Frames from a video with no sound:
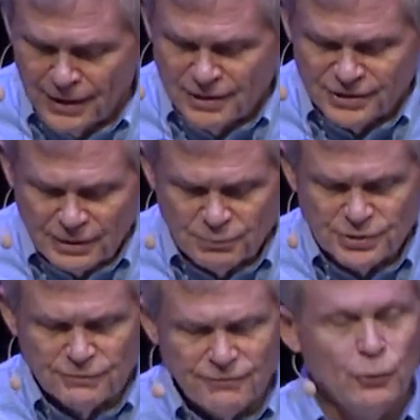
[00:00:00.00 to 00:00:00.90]

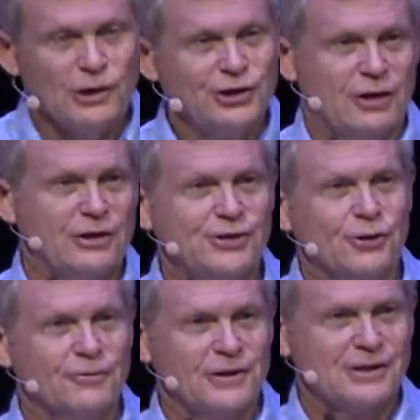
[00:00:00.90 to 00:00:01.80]
Seems foolish on the
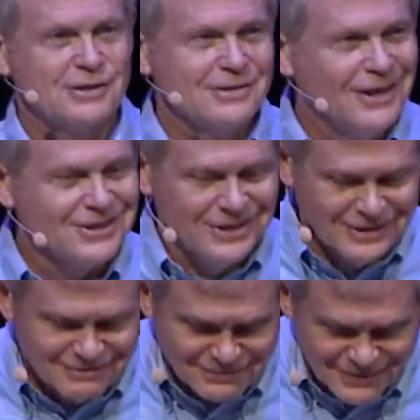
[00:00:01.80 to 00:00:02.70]
surface, doesn't
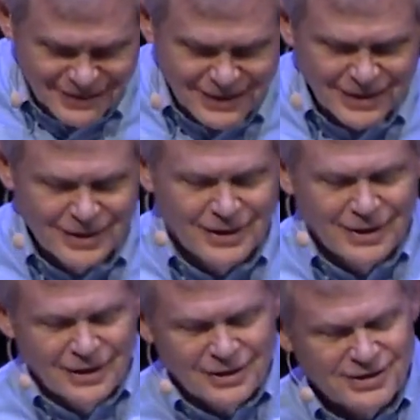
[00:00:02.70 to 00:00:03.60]
it?
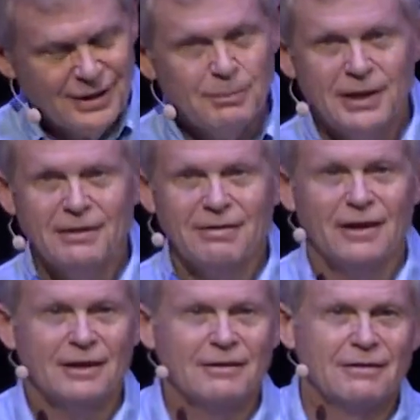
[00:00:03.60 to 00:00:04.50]
Does anybody
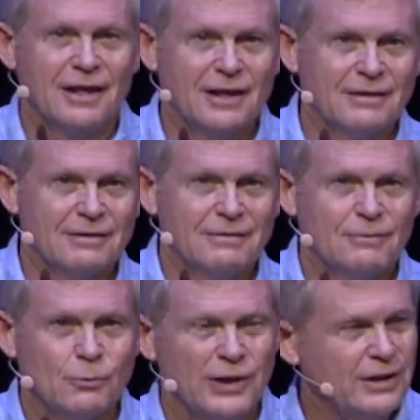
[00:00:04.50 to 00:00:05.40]
think that
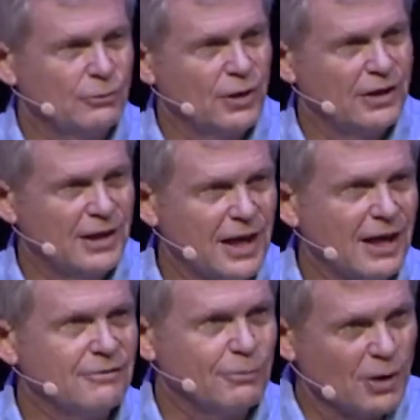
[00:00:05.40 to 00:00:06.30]
we can run and
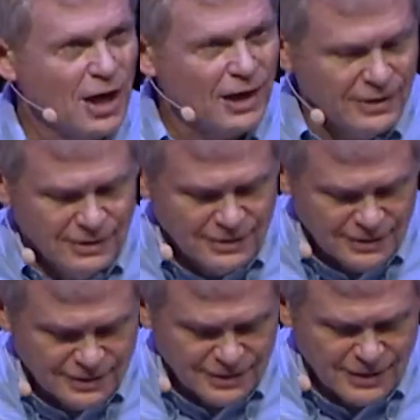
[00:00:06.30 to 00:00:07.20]
hide from God?
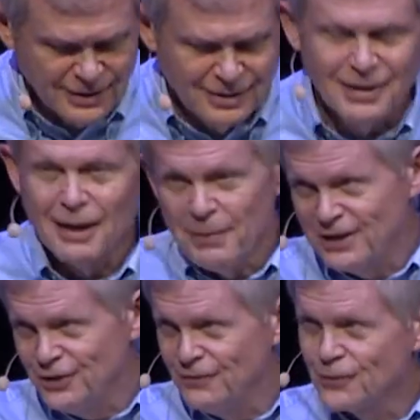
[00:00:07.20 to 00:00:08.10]
I
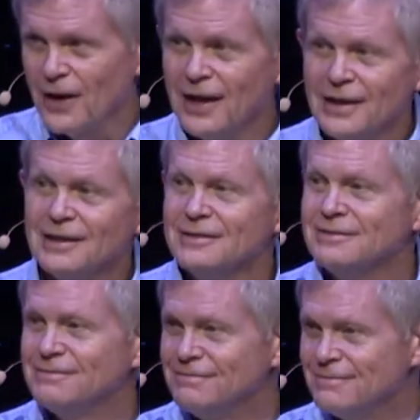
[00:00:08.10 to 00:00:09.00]
bet you've tried it.
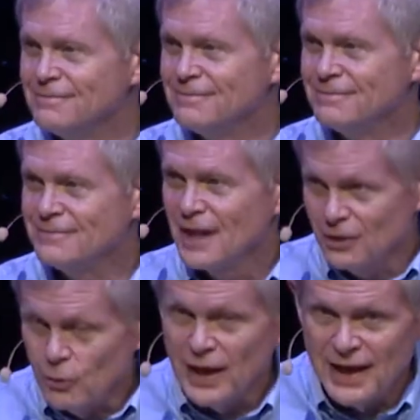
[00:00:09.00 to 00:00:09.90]
I
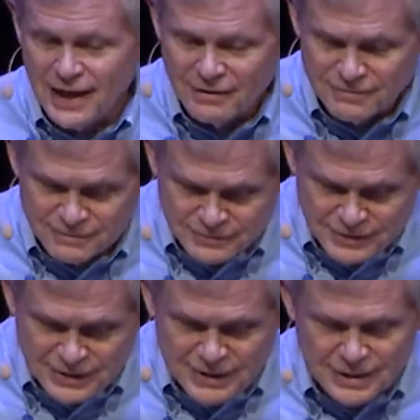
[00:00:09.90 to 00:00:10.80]
know I have.
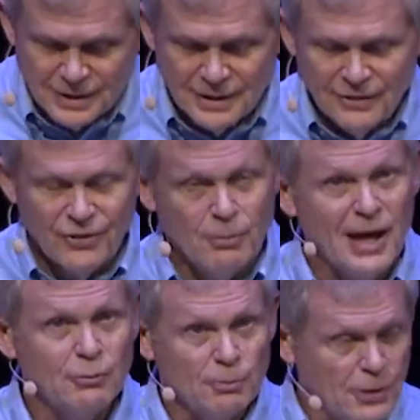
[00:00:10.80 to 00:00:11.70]
The
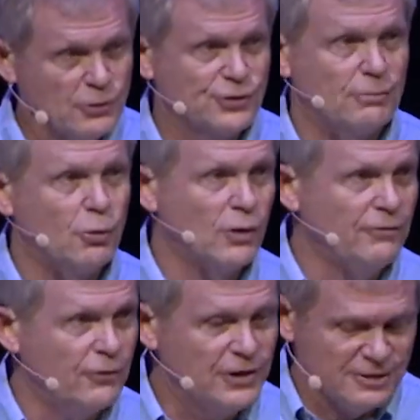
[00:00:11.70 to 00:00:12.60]
Bible poster boy
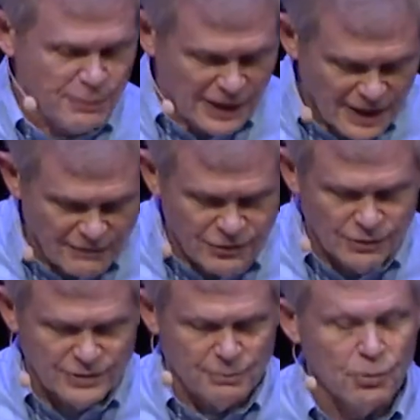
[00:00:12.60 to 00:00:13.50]
for this
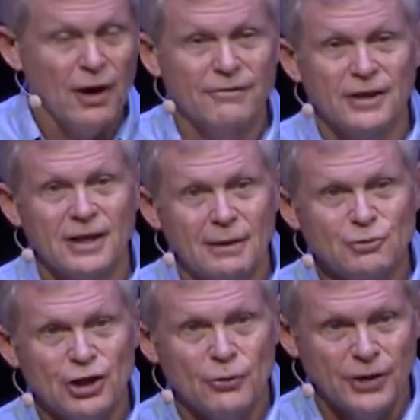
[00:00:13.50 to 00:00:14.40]
behavior is a prophet
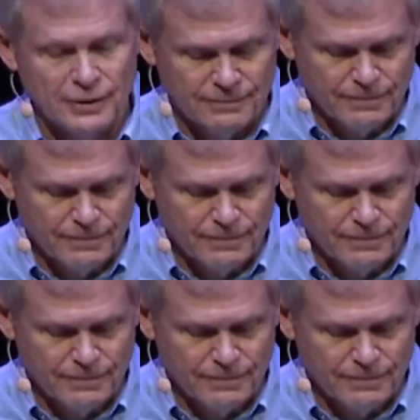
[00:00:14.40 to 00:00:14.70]
named Jonah.